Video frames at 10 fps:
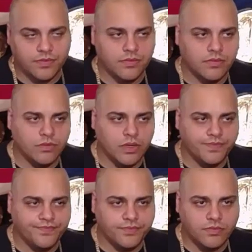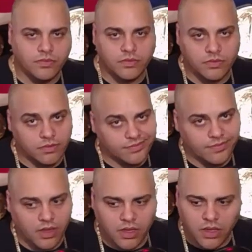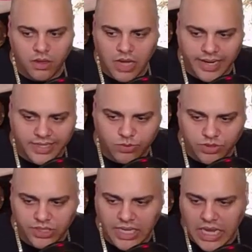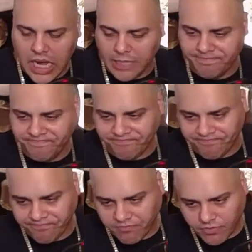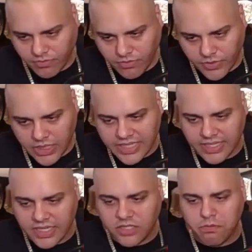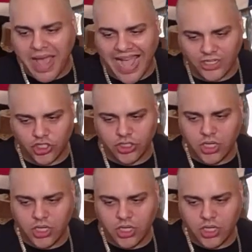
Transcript: Well, I guess we'll see. Um, listen, this match,